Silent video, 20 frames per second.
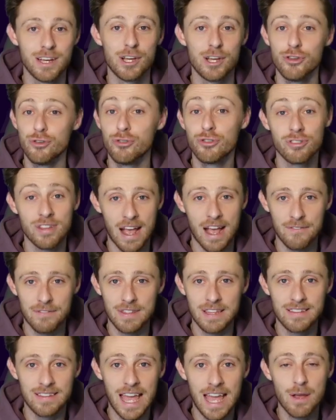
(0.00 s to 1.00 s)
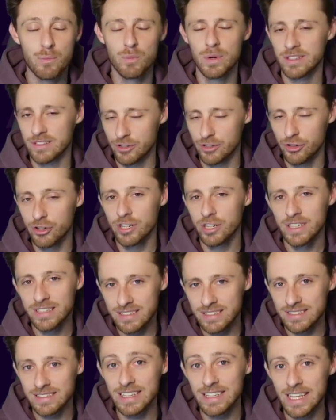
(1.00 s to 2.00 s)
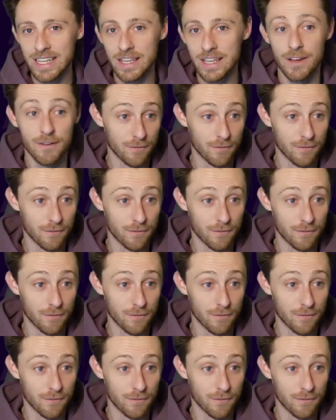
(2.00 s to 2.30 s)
you just have these game weeks and you're going to see